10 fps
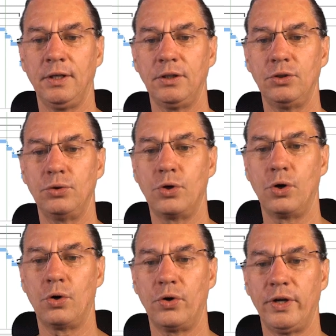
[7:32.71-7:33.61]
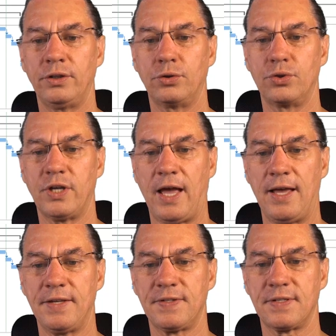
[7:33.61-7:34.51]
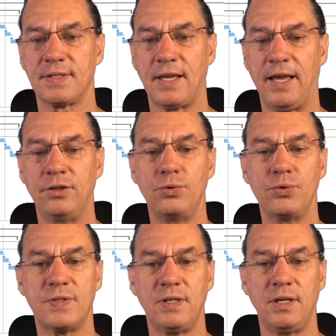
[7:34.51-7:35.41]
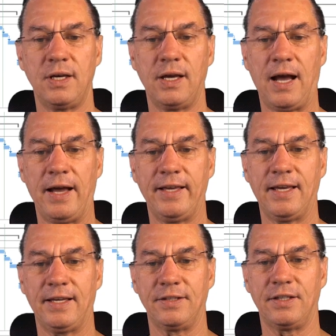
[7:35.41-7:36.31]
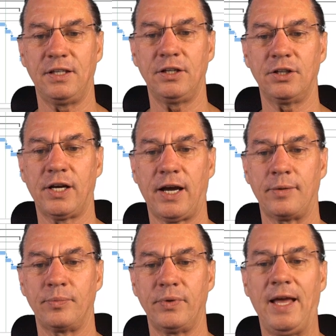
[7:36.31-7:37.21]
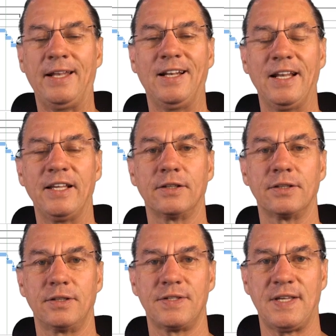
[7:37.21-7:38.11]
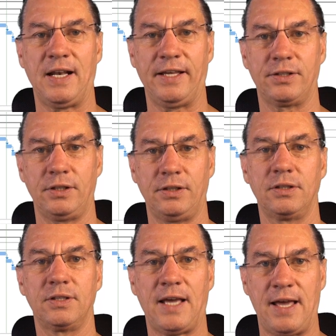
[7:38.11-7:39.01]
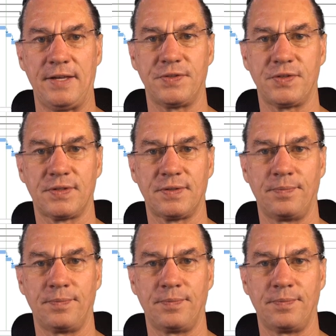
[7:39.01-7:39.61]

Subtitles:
you go into tasks and you see I can here come and link the selected tasks.